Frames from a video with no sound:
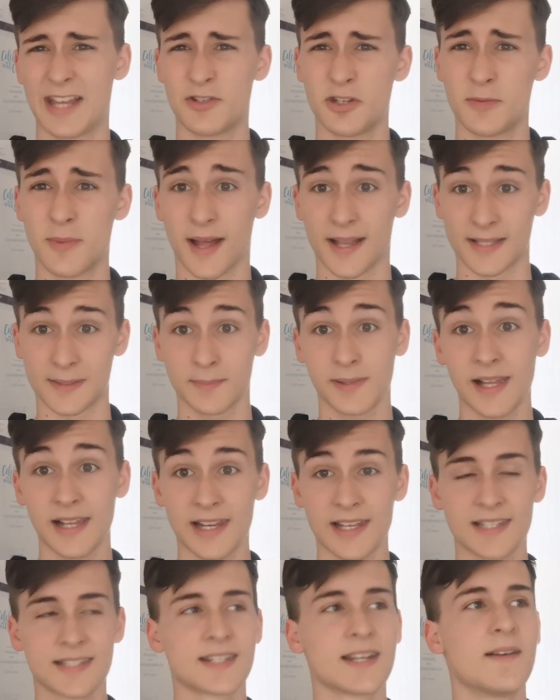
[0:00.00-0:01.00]
A2 Maths
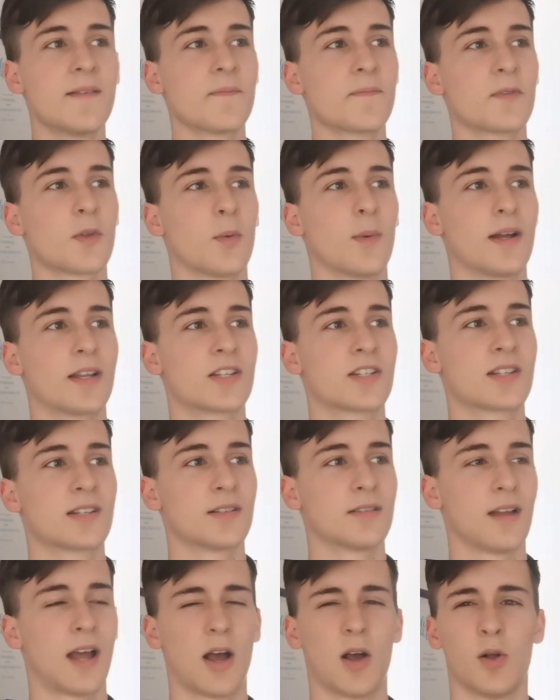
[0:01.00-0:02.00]
playlist, which
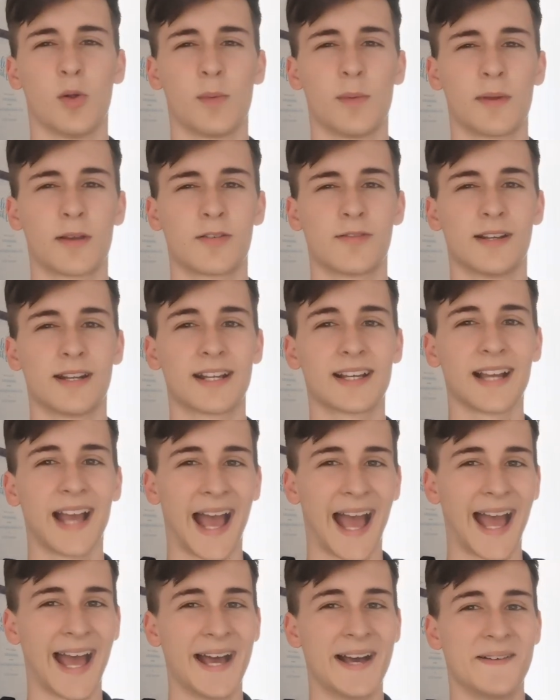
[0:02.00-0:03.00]
I will be creating.
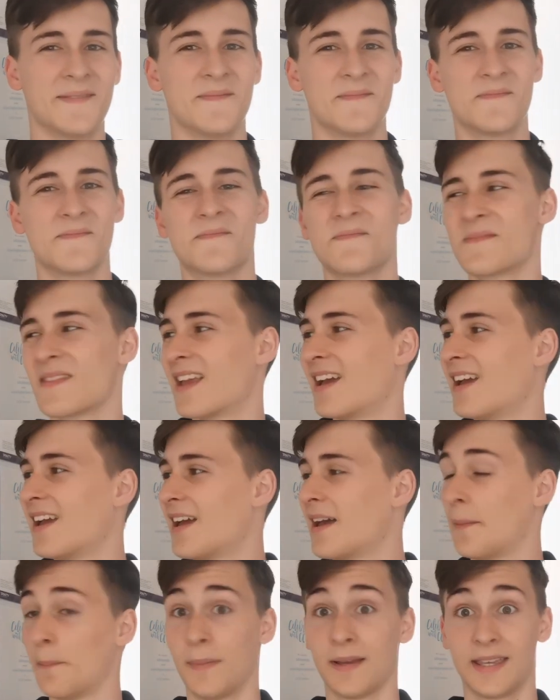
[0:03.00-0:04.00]

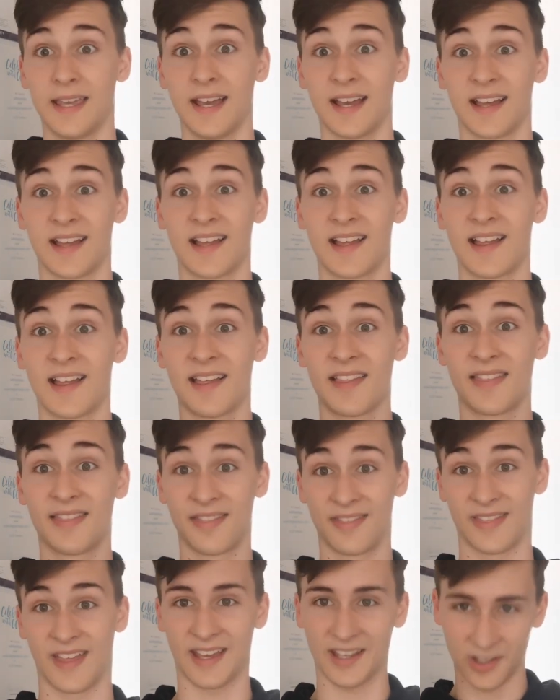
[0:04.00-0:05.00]
But yeah,
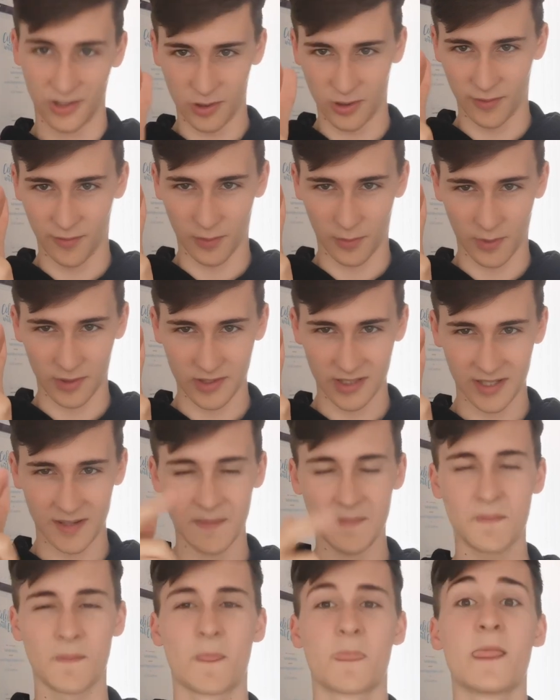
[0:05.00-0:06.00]
thank you for watching,
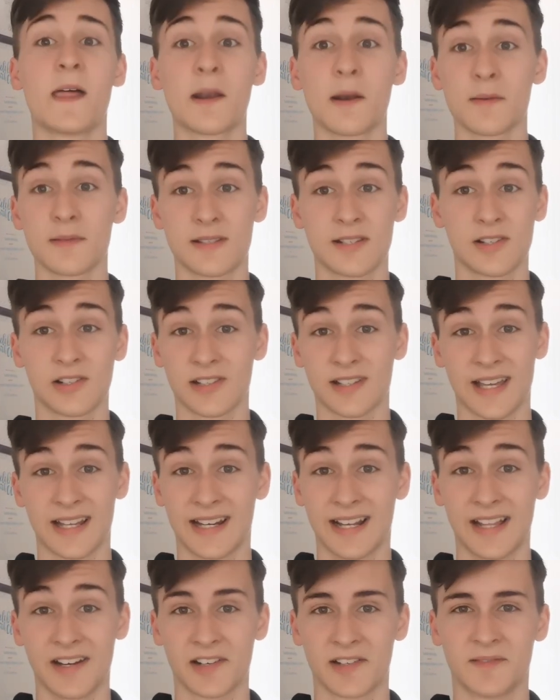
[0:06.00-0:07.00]
and I'll see you all again
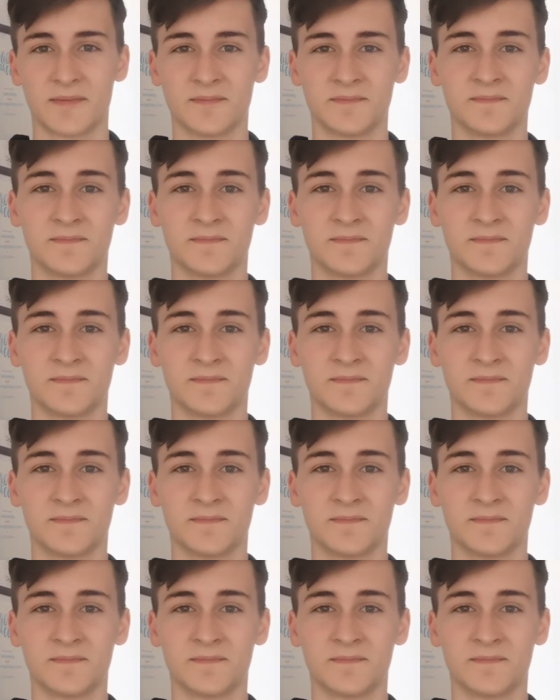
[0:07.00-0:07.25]
later.